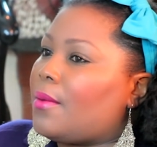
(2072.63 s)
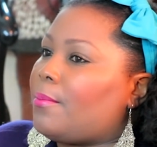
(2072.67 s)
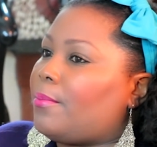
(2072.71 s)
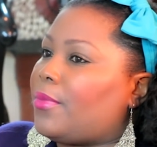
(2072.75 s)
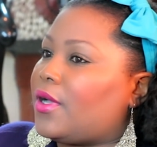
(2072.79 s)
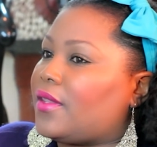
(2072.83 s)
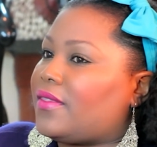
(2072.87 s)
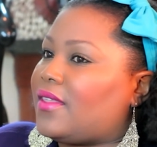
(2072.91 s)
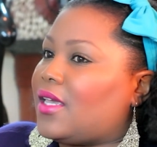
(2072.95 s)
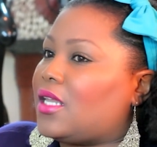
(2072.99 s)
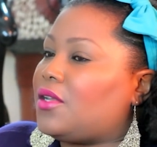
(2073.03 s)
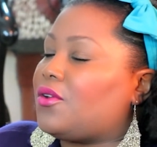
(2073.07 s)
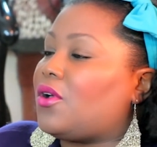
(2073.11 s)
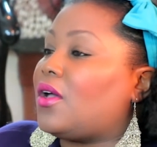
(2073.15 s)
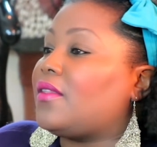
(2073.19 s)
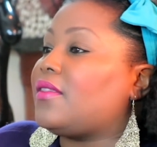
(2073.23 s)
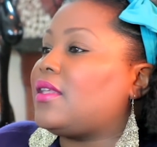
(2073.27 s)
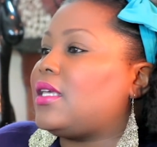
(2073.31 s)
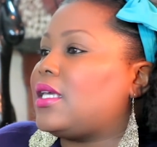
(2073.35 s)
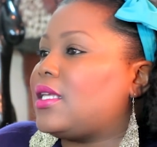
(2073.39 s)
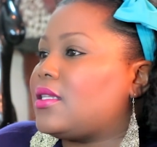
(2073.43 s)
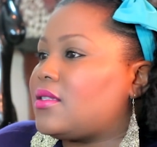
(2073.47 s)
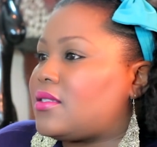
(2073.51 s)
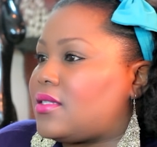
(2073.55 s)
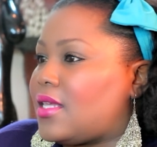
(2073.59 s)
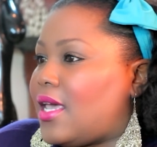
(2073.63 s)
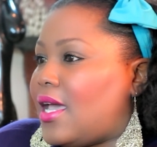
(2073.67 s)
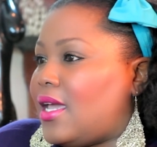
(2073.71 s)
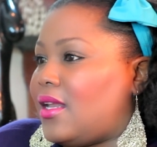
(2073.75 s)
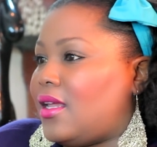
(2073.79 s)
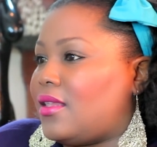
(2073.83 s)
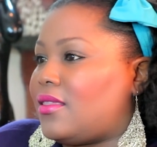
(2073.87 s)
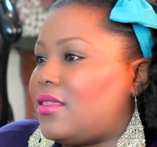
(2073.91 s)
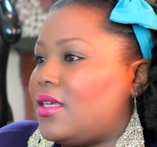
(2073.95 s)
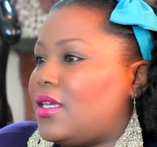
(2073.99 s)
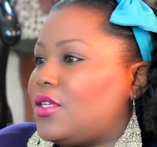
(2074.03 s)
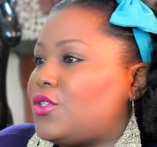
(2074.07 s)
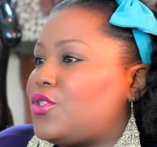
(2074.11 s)
But then on the inside,
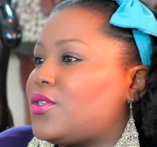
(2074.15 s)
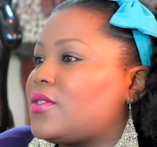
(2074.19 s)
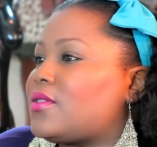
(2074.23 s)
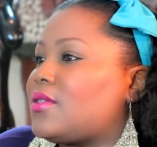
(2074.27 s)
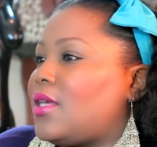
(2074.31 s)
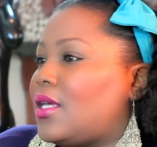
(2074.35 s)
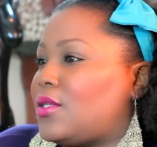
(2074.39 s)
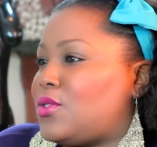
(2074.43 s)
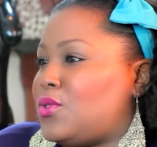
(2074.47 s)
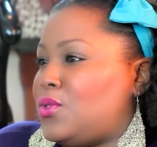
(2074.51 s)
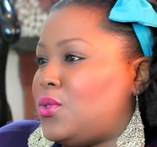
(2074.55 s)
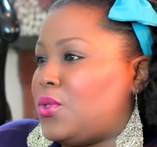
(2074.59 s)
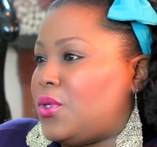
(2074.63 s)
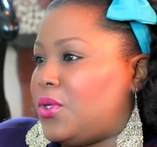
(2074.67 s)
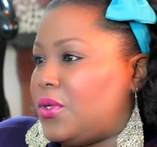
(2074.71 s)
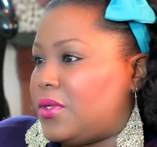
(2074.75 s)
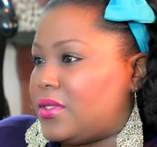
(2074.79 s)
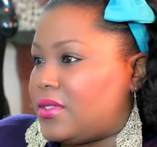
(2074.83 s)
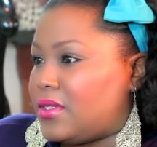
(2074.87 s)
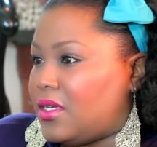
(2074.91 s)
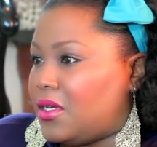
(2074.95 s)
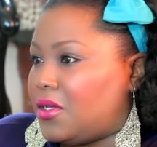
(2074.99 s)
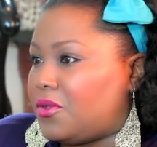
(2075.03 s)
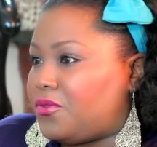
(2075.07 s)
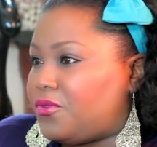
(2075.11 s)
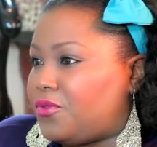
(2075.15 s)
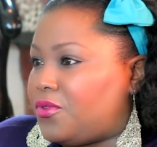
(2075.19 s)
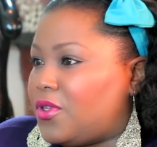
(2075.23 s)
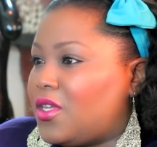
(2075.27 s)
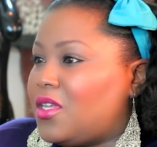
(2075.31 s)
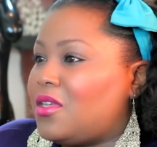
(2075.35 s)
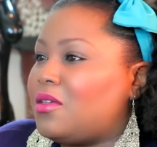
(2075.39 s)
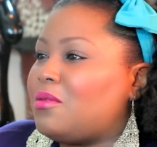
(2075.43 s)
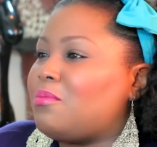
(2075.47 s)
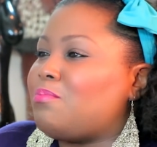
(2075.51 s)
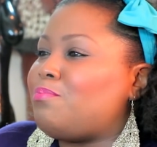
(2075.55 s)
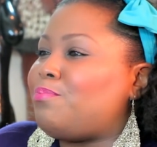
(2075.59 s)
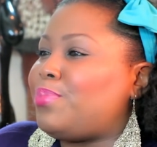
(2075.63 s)
I think just get to know yourself.
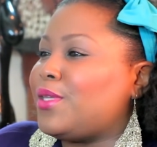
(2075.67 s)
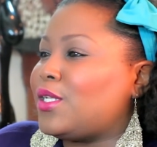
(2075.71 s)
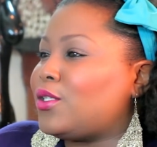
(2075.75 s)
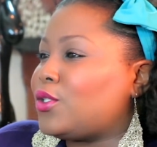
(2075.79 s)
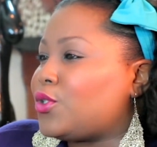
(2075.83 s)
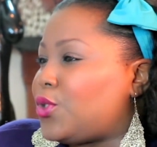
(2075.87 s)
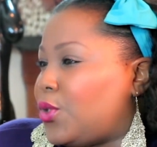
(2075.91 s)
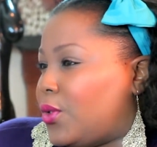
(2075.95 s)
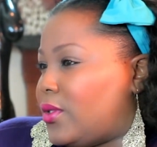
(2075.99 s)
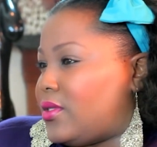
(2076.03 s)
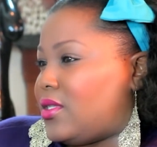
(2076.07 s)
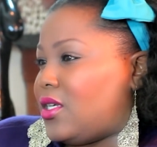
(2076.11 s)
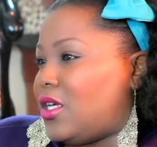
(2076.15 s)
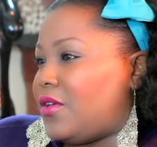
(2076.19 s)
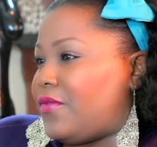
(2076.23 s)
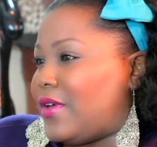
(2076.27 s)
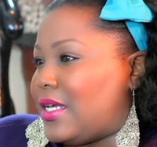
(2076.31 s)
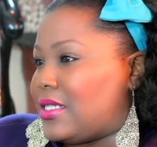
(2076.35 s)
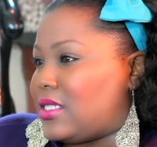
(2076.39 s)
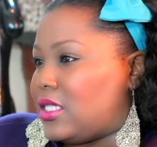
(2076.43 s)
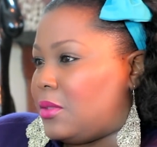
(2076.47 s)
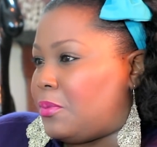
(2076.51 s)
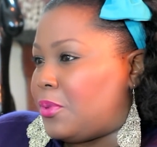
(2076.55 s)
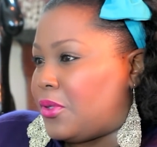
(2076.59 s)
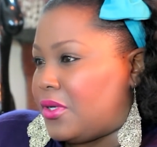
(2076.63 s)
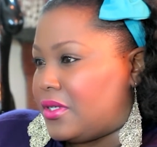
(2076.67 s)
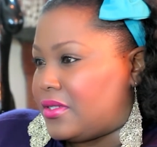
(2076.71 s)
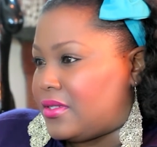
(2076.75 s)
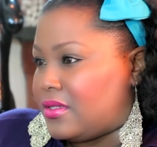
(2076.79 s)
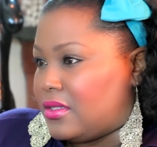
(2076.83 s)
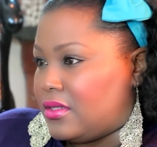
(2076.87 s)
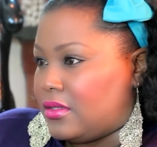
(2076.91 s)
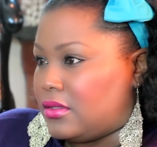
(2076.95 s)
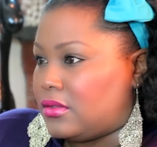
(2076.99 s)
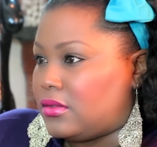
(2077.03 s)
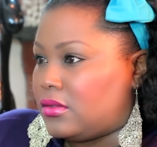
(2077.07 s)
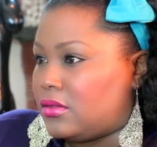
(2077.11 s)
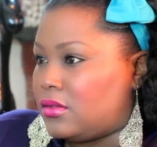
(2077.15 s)
Build yourself as a
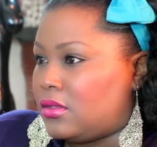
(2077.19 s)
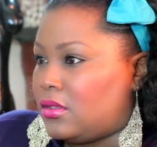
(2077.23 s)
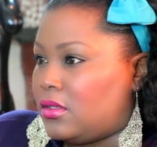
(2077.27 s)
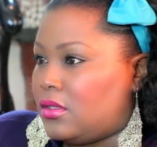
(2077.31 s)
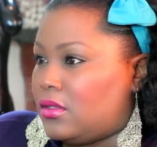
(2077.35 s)
person.